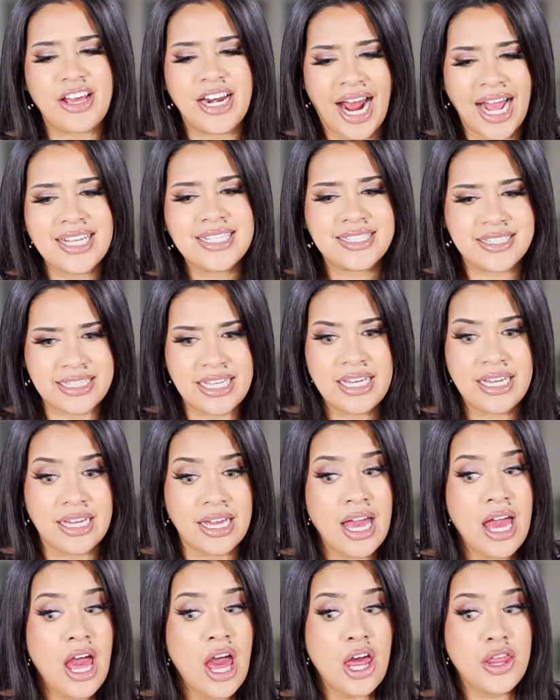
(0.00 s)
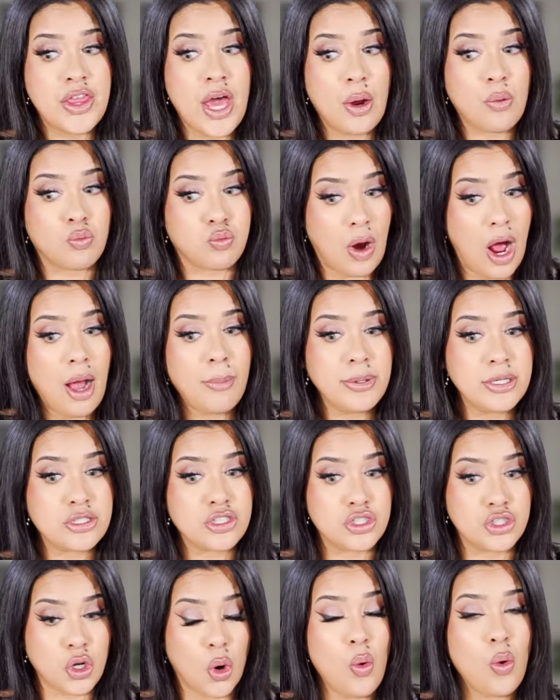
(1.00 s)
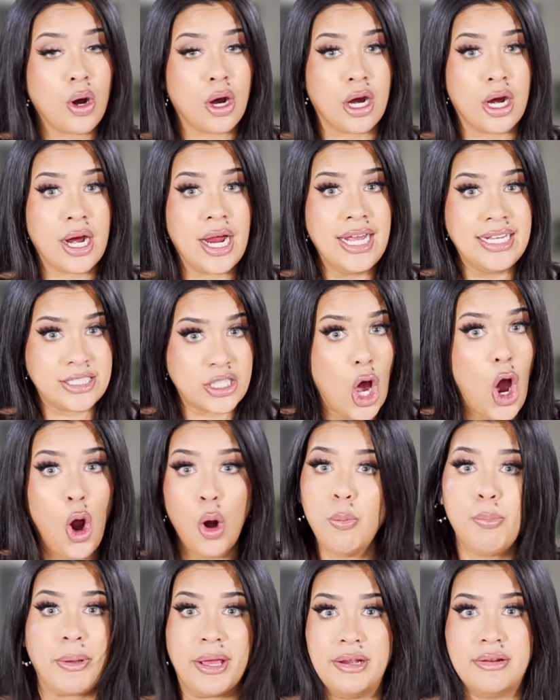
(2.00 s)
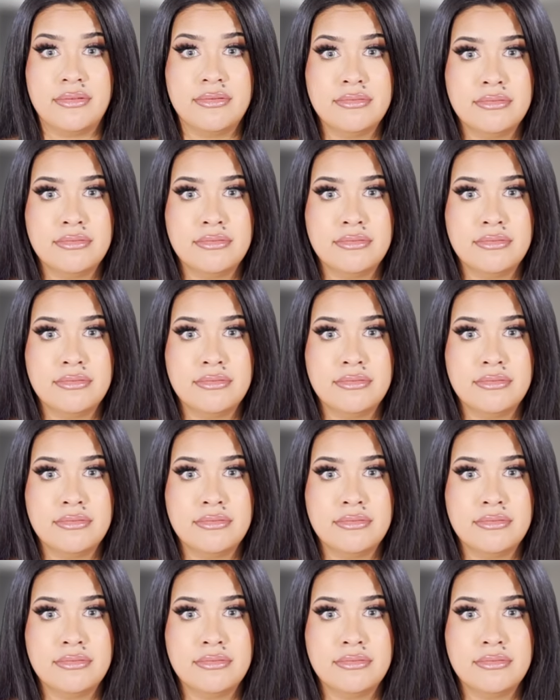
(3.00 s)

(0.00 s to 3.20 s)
and I see that Robert's door is open.